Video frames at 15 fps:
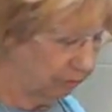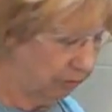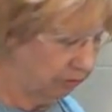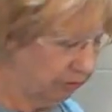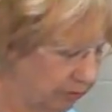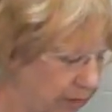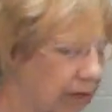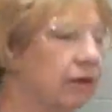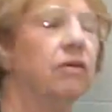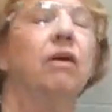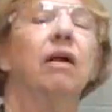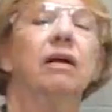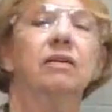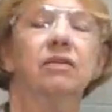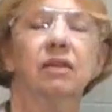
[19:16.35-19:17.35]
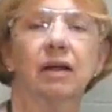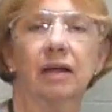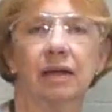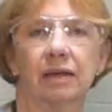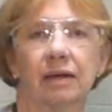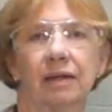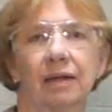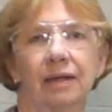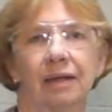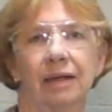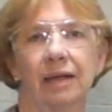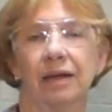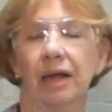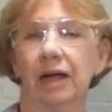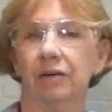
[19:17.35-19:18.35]
ammonium hydroxide
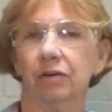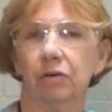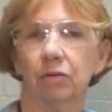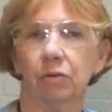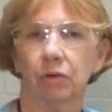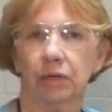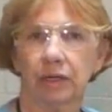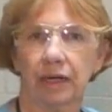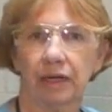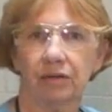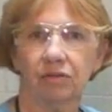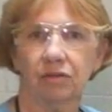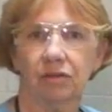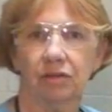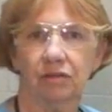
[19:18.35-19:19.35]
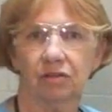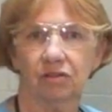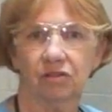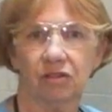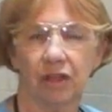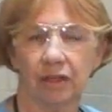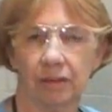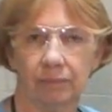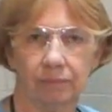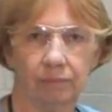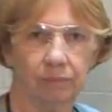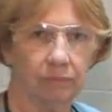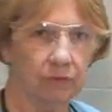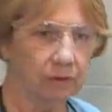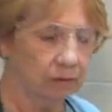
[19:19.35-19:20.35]
and hydrochloric acid in the same